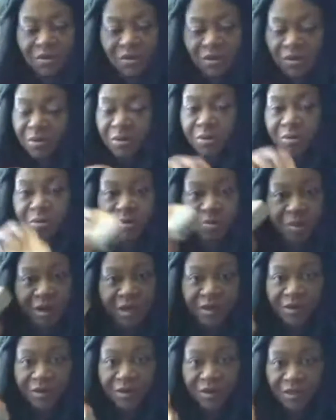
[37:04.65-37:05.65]
you
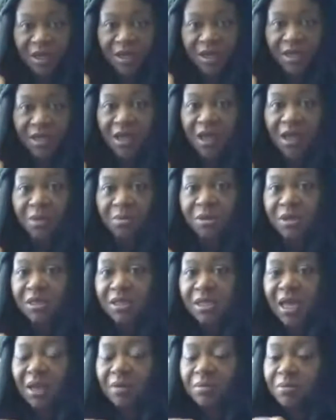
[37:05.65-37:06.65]
better study up
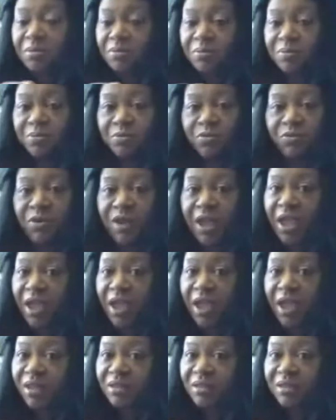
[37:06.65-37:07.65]
because I
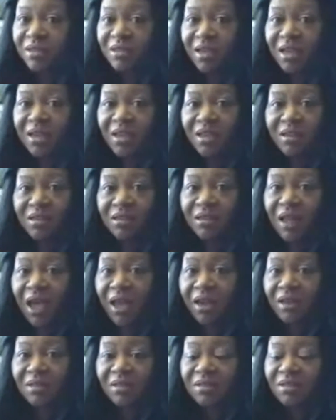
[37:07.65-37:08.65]
read and studied a
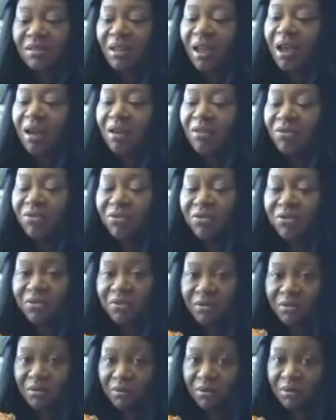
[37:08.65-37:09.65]
lot of
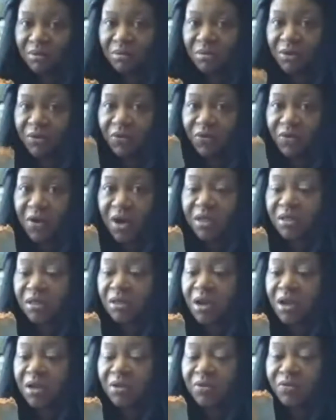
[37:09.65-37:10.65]
stuff before I
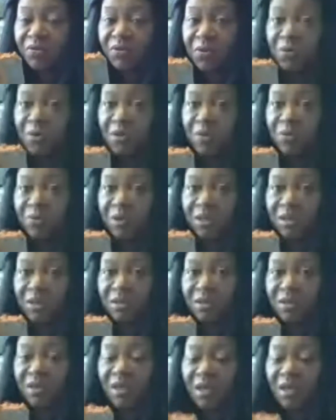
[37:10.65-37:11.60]
started fooling with